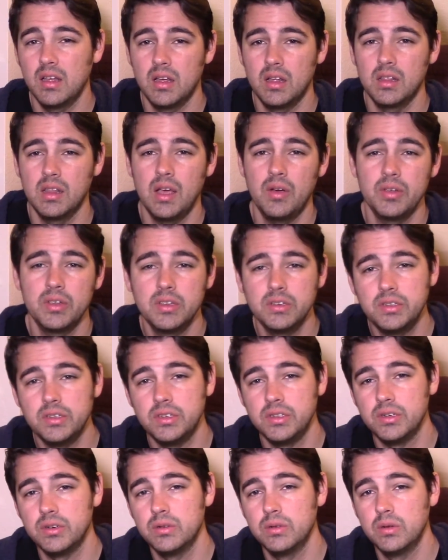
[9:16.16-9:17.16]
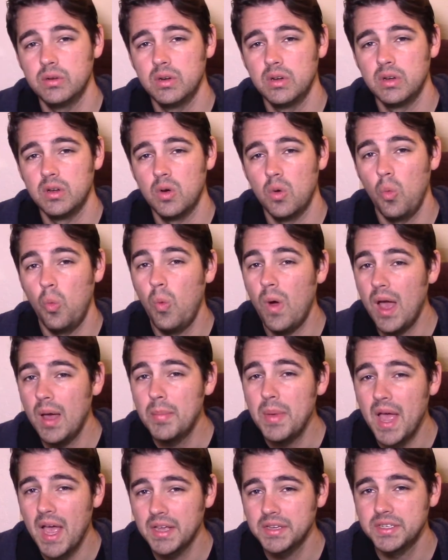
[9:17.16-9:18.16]
allowing you to do
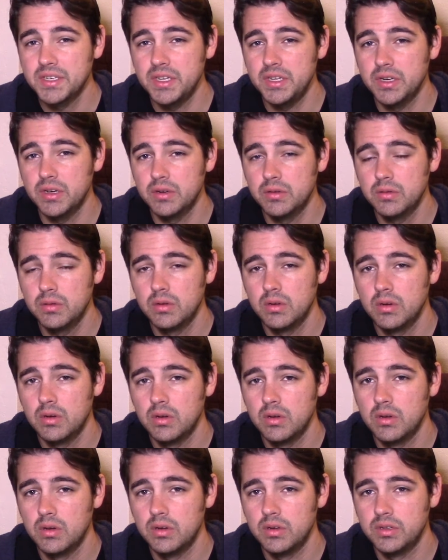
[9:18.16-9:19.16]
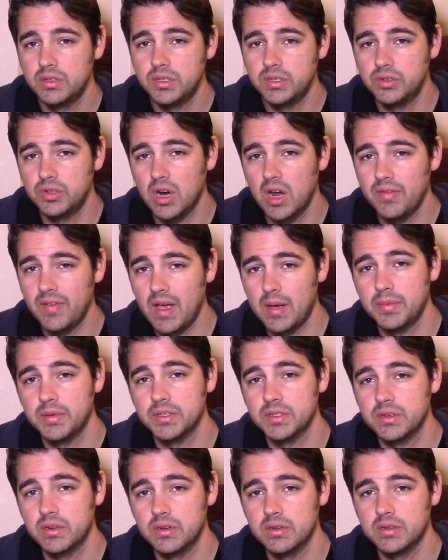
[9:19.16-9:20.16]
web SEO to drive app
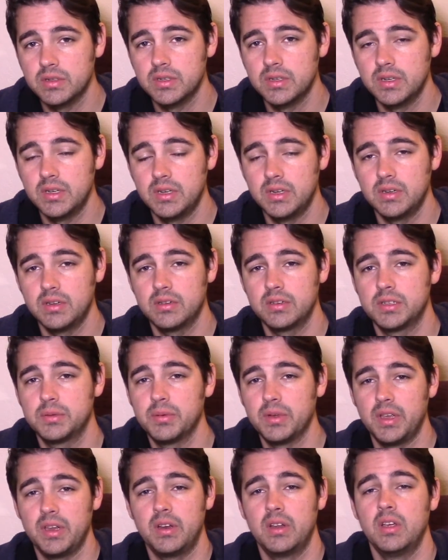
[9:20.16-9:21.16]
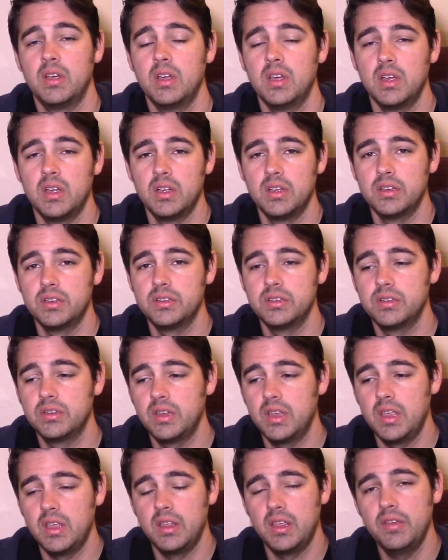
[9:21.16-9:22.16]
installs, and I'll explain.
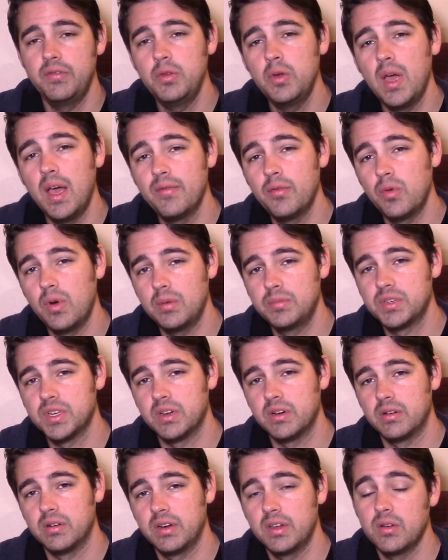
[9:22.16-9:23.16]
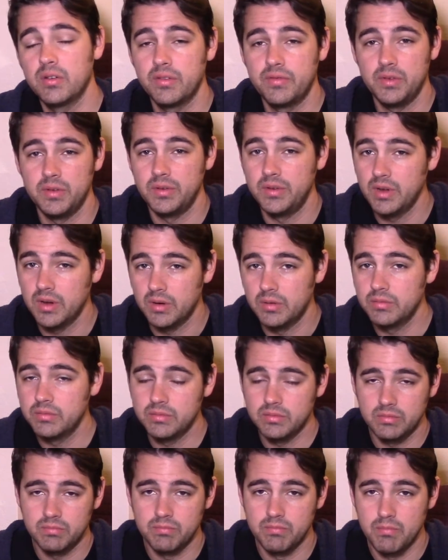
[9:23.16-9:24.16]
If you have a website already, or if you don't,
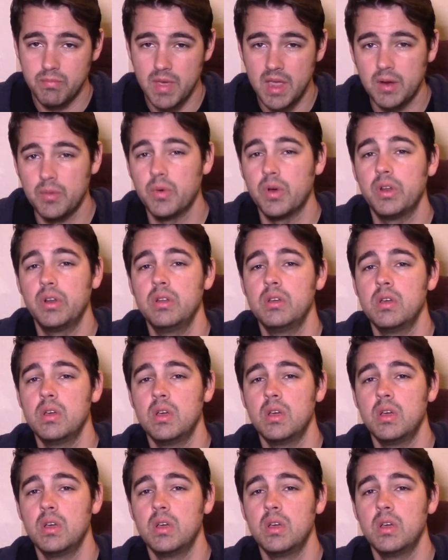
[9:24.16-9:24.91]
make one.